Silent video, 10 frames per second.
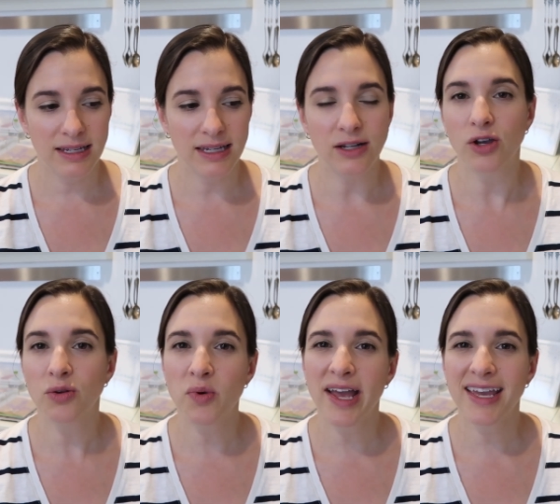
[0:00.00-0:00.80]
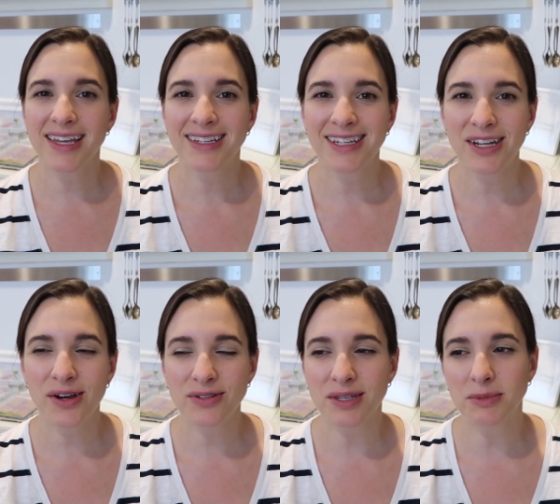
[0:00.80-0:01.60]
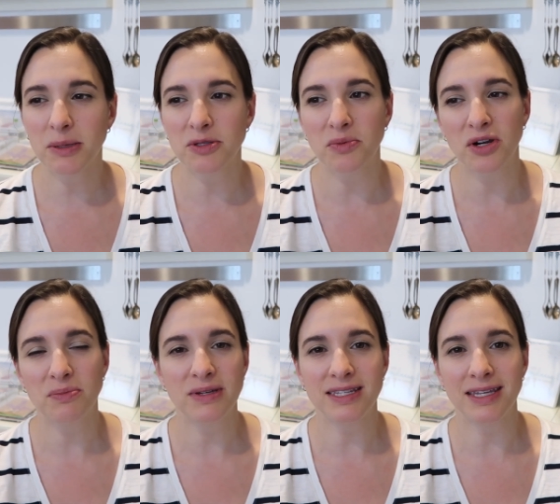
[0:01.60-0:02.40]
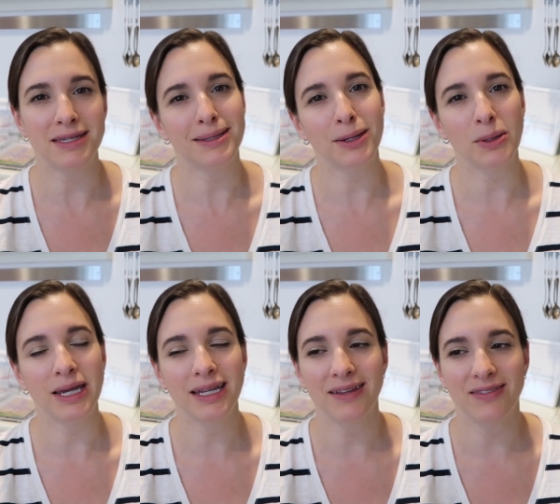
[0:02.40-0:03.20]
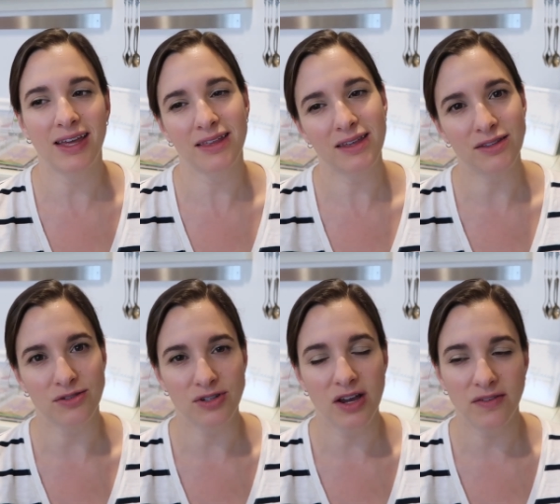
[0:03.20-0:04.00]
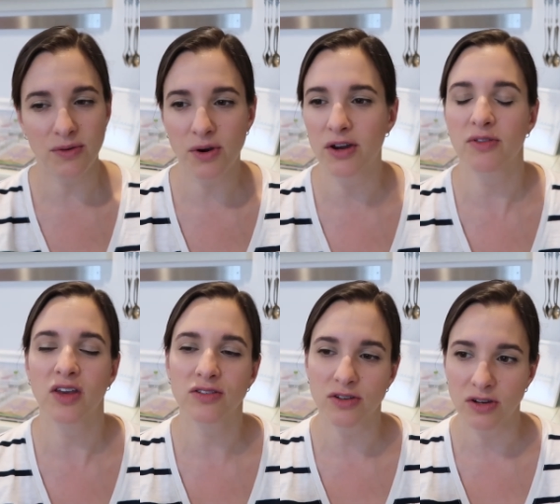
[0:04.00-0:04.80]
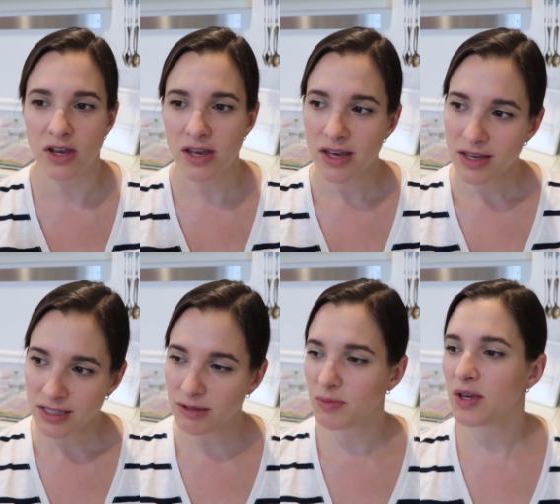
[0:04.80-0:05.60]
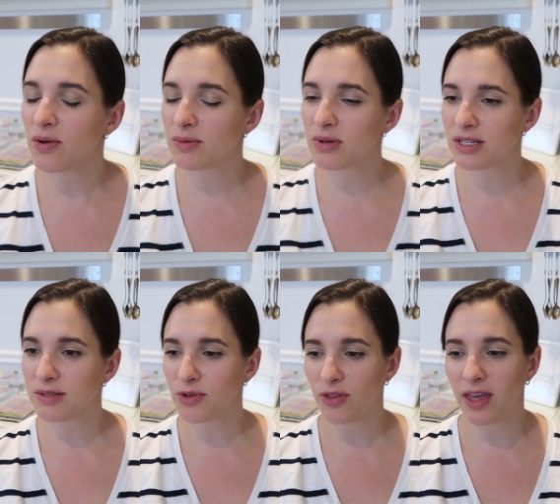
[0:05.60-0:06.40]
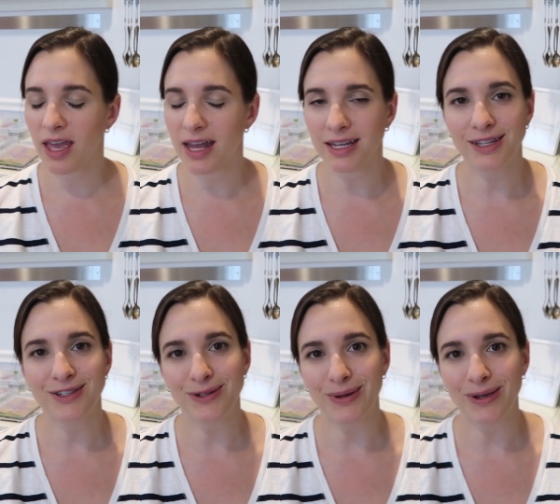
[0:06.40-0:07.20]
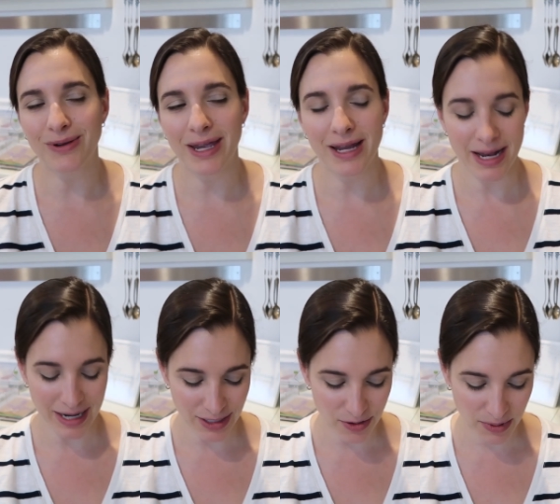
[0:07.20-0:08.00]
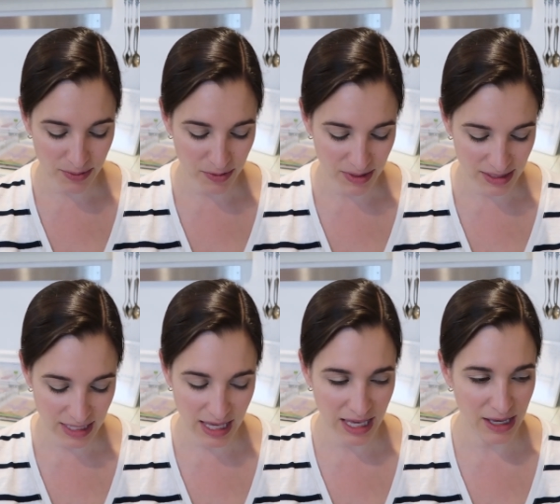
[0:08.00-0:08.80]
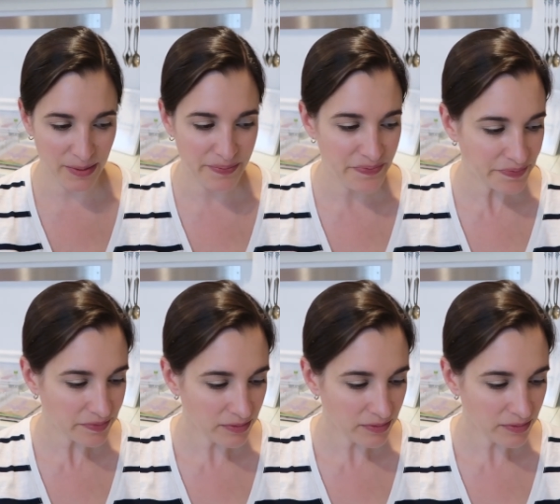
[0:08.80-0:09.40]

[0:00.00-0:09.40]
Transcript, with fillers: in a good way, you know. Sometimes work busy isn't great if, like, things are tough at work. Things are seem to be going pretty smoothly, and he's doing great. And I know people miss seeing him